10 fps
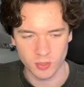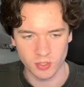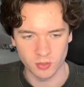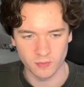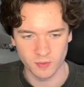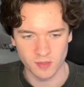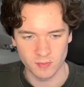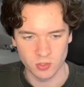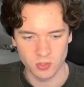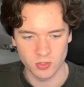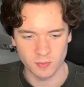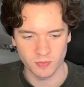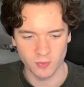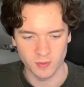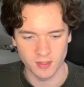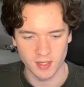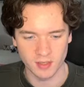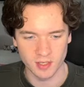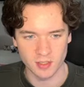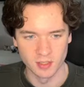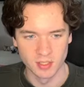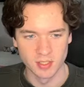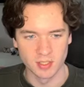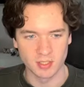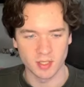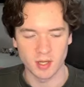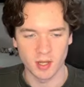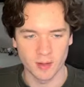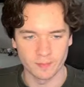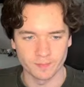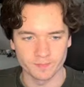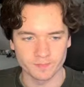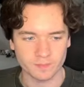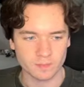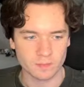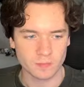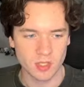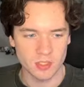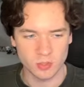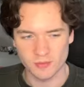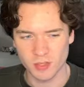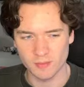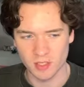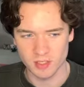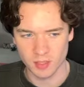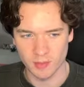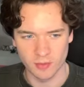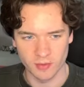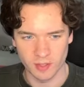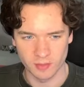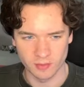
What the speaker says: good for team news before the deadline. So if something does come out, then